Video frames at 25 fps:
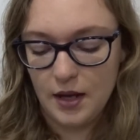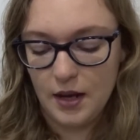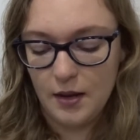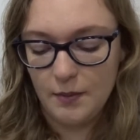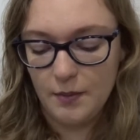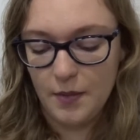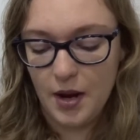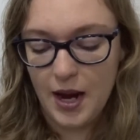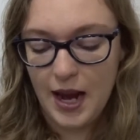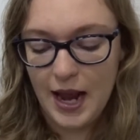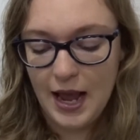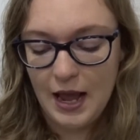
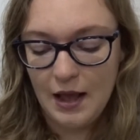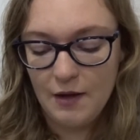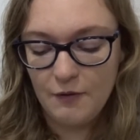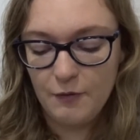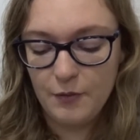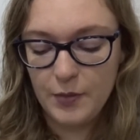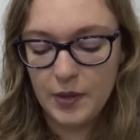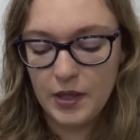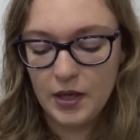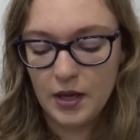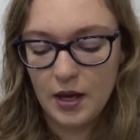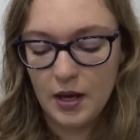I
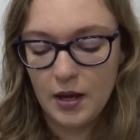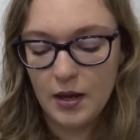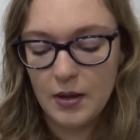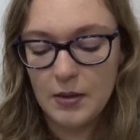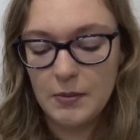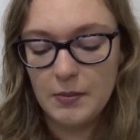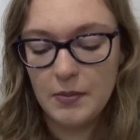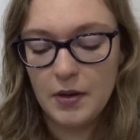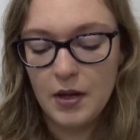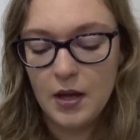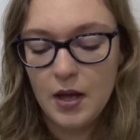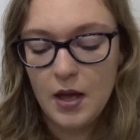have
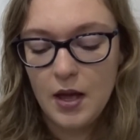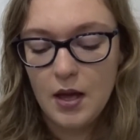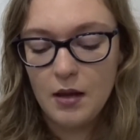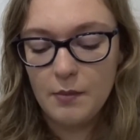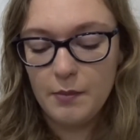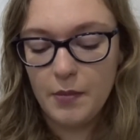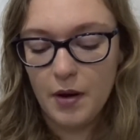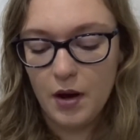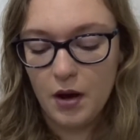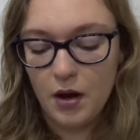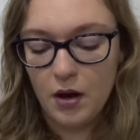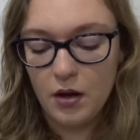become
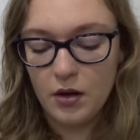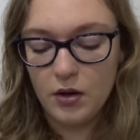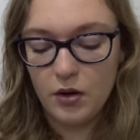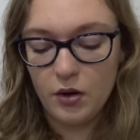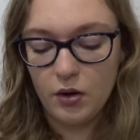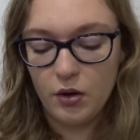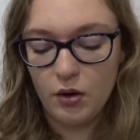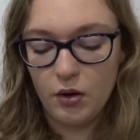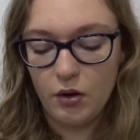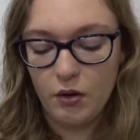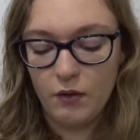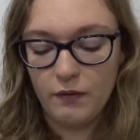part
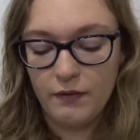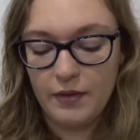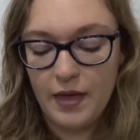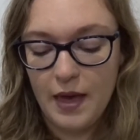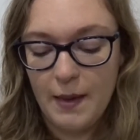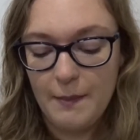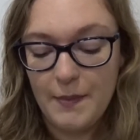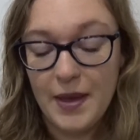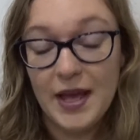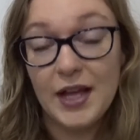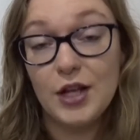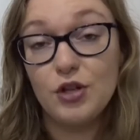of
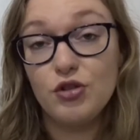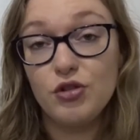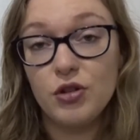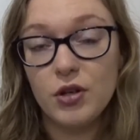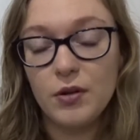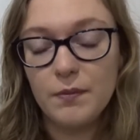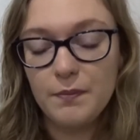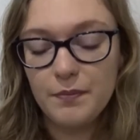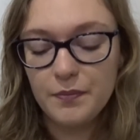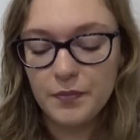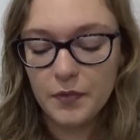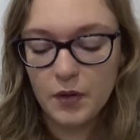their
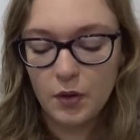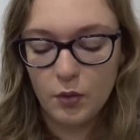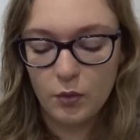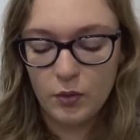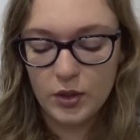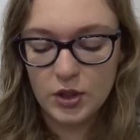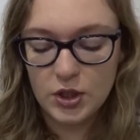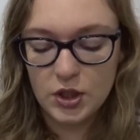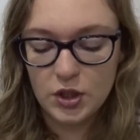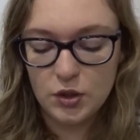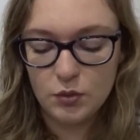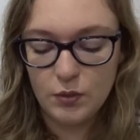Patreon,
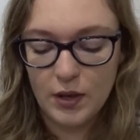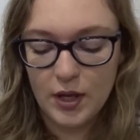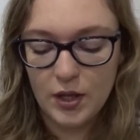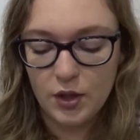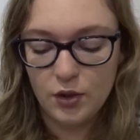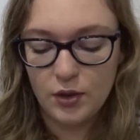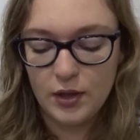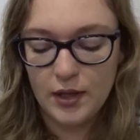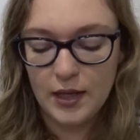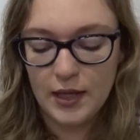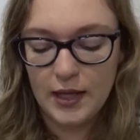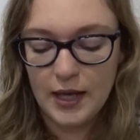which is where
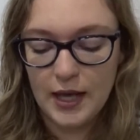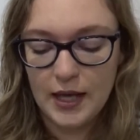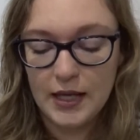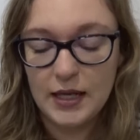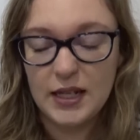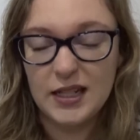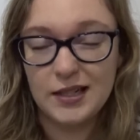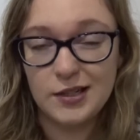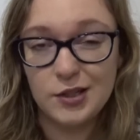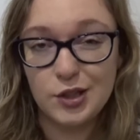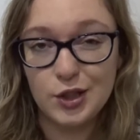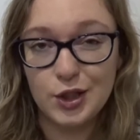you can get
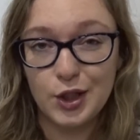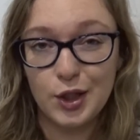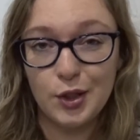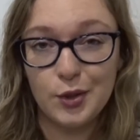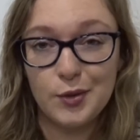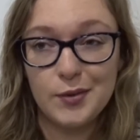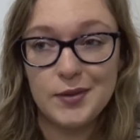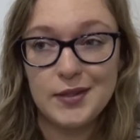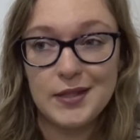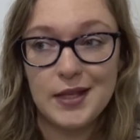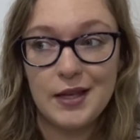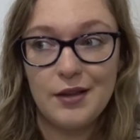an
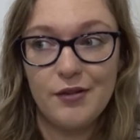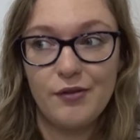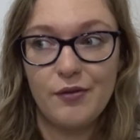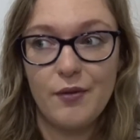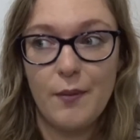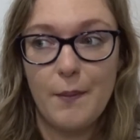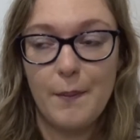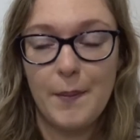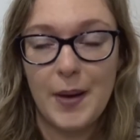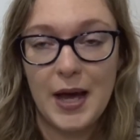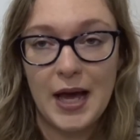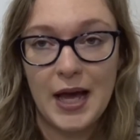exclusive
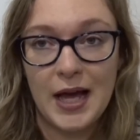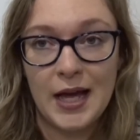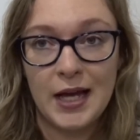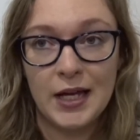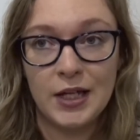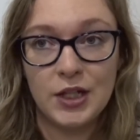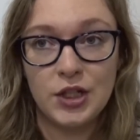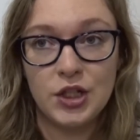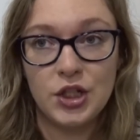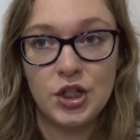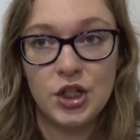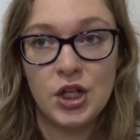
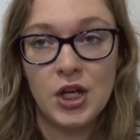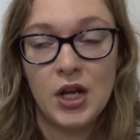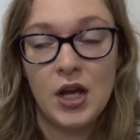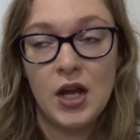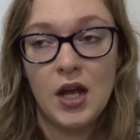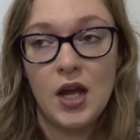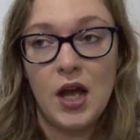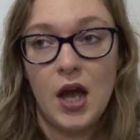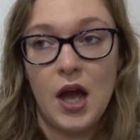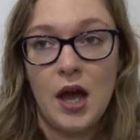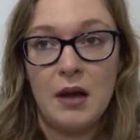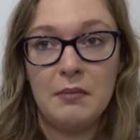badge,
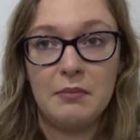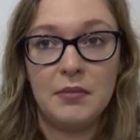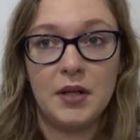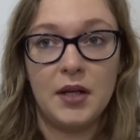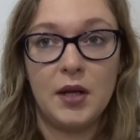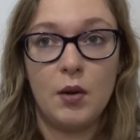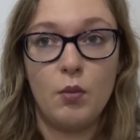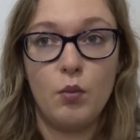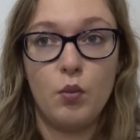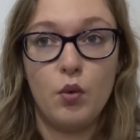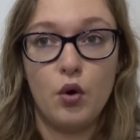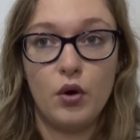
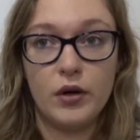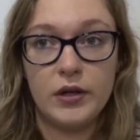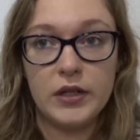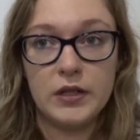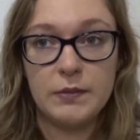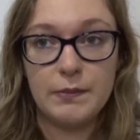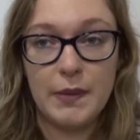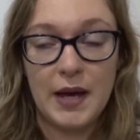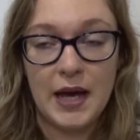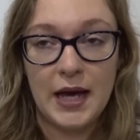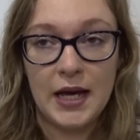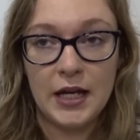like a
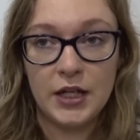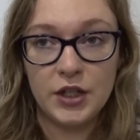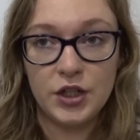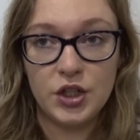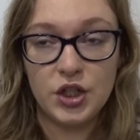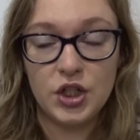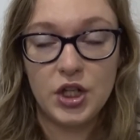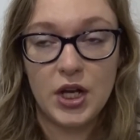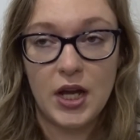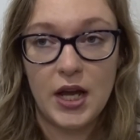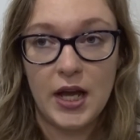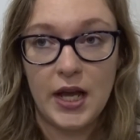wand
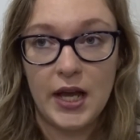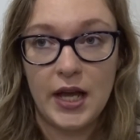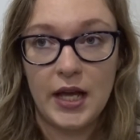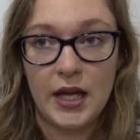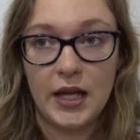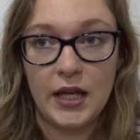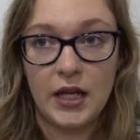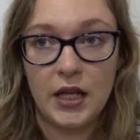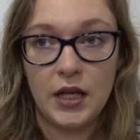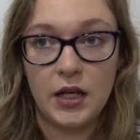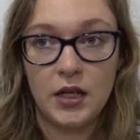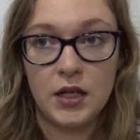badge
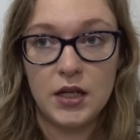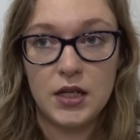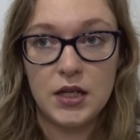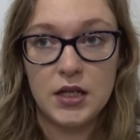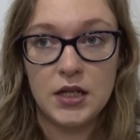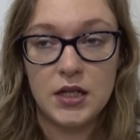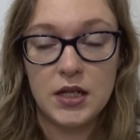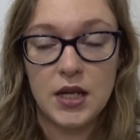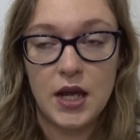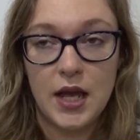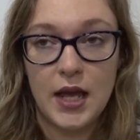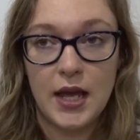
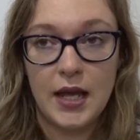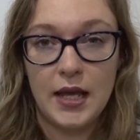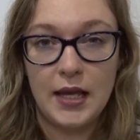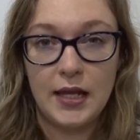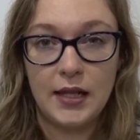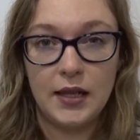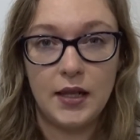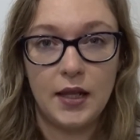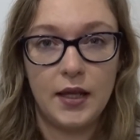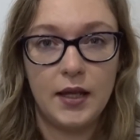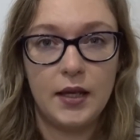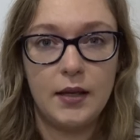and
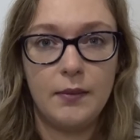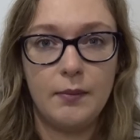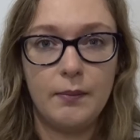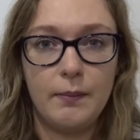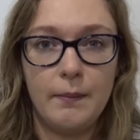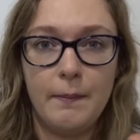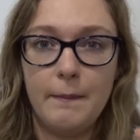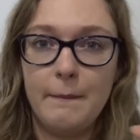a like